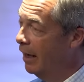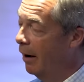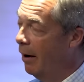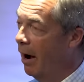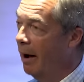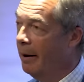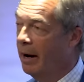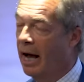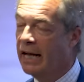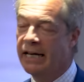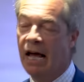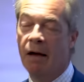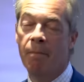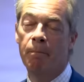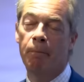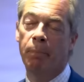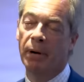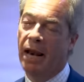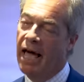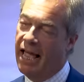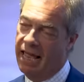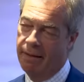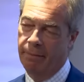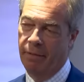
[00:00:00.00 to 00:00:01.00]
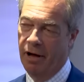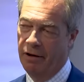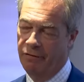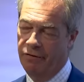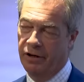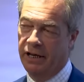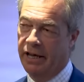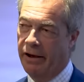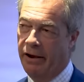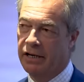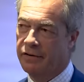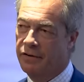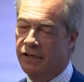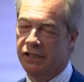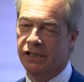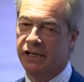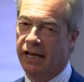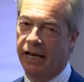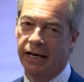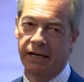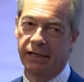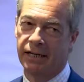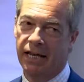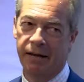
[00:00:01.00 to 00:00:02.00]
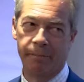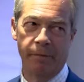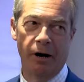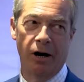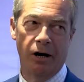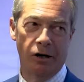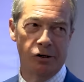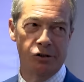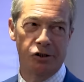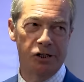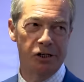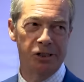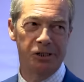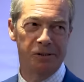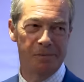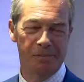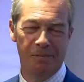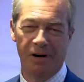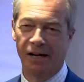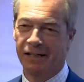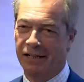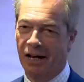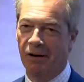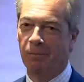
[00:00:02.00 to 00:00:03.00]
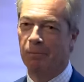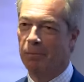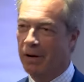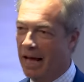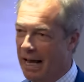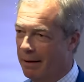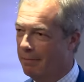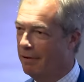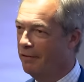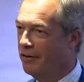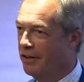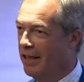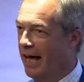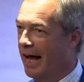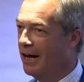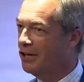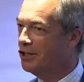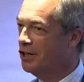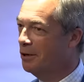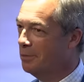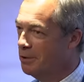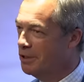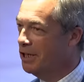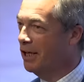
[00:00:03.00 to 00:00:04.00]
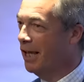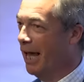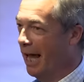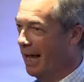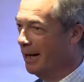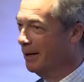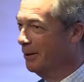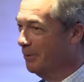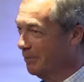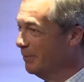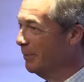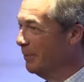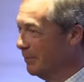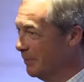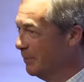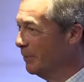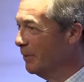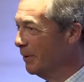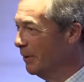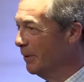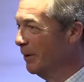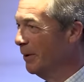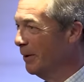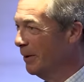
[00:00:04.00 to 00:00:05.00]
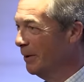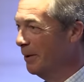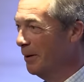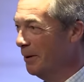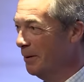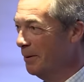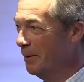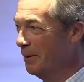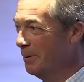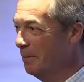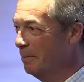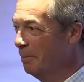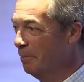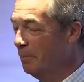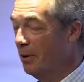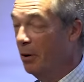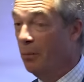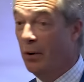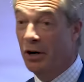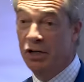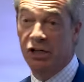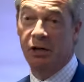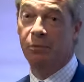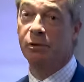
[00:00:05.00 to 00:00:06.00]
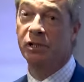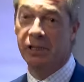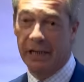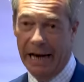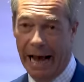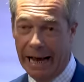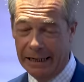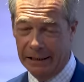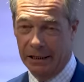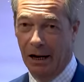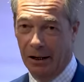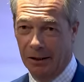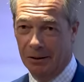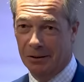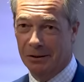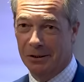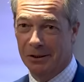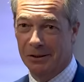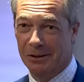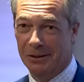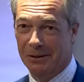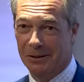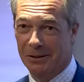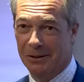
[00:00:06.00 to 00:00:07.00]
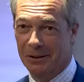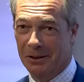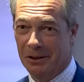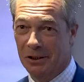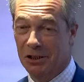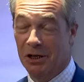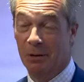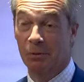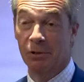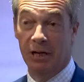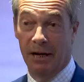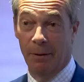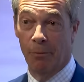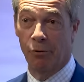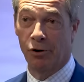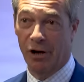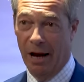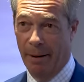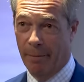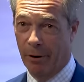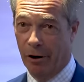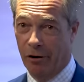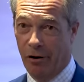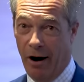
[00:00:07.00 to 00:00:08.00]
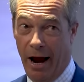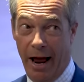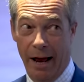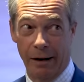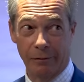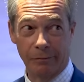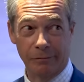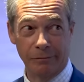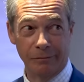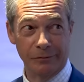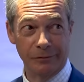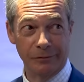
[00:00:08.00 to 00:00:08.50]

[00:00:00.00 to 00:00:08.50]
I don't blame her for going to the CND marches. I don't blame her for that. She was a kid. But when she was an adult, she was a Liberal Democrat,